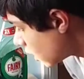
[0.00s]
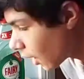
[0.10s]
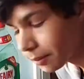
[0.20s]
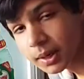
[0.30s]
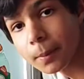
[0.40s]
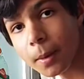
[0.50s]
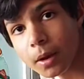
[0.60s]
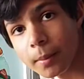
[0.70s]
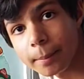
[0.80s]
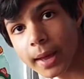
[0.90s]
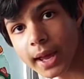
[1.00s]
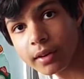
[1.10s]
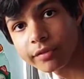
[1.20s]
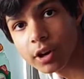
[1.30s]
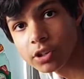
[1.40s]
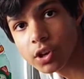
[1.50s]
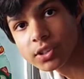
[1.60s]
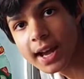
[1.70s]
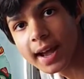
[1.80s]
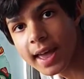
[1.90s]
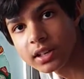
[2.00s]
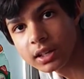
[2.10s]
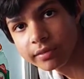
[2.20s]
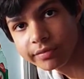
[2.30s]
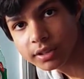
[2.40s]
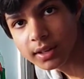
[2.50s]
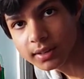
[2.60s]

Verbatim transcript: I'm going to compare the photos at the end of